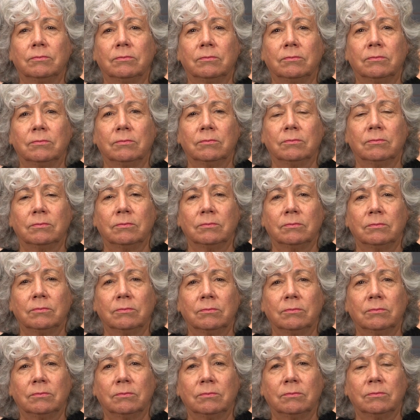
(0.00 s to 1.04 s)

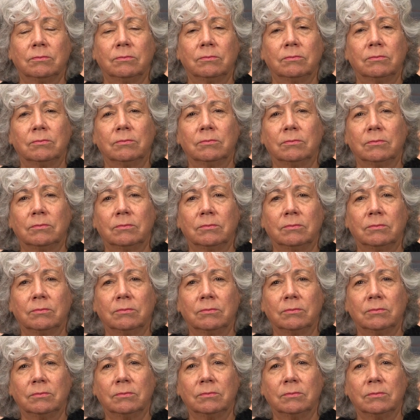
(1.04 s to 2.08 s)

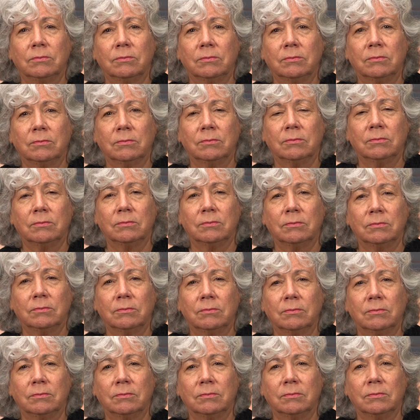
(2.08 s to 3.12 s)

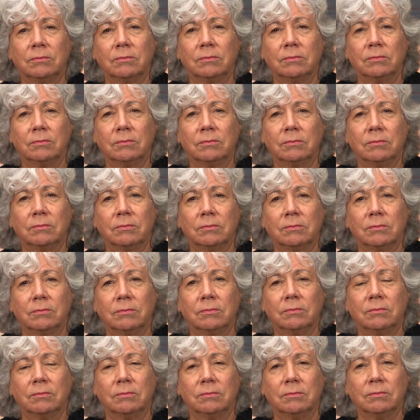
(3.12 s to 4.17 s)

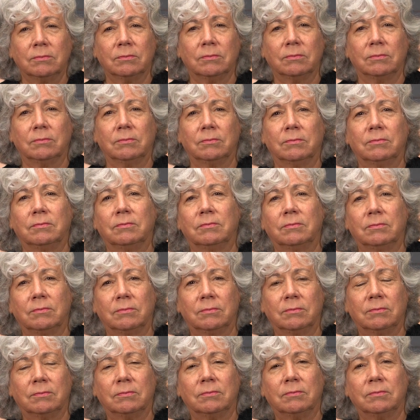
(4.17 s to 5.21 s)

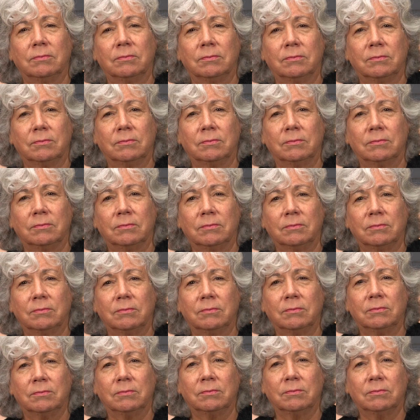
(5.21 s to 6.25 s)

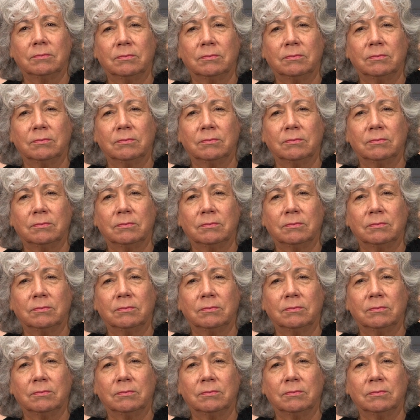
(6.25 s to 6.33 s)
[no speech]